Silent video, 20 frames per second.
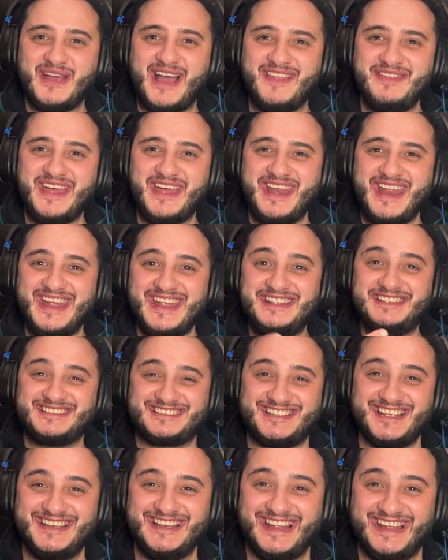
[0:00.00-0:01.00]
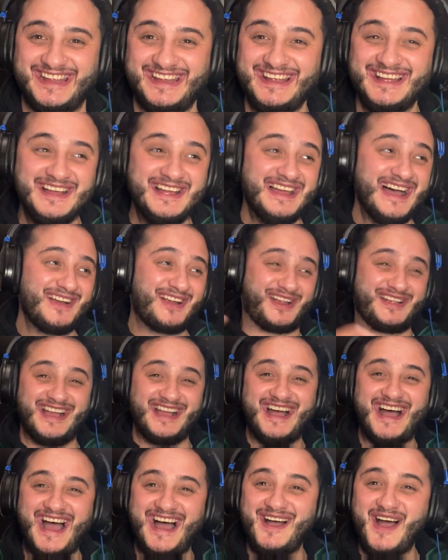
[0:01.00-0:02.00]
And then instantly,
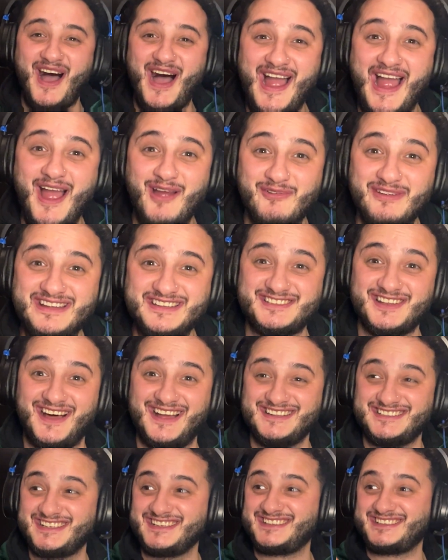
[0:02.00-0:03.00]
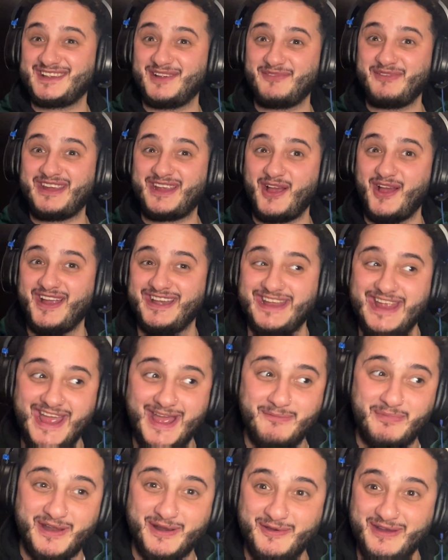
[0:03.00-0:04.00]
Ari's like to Cirie going, yeah,
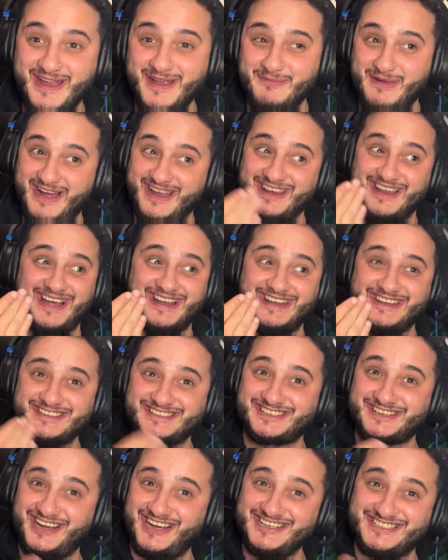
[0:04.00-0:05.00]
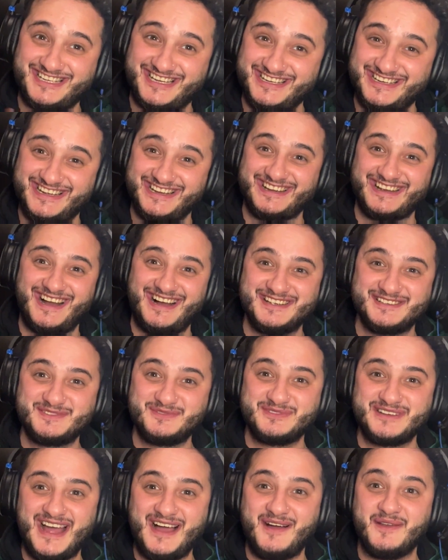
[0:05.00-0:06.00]
by the way, man, like this guy's going to cut us all
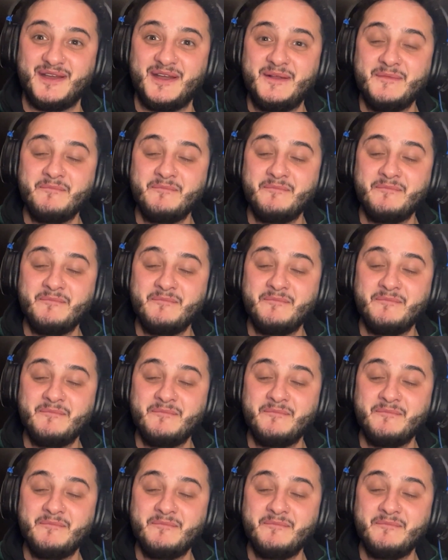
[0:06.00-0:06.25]
down.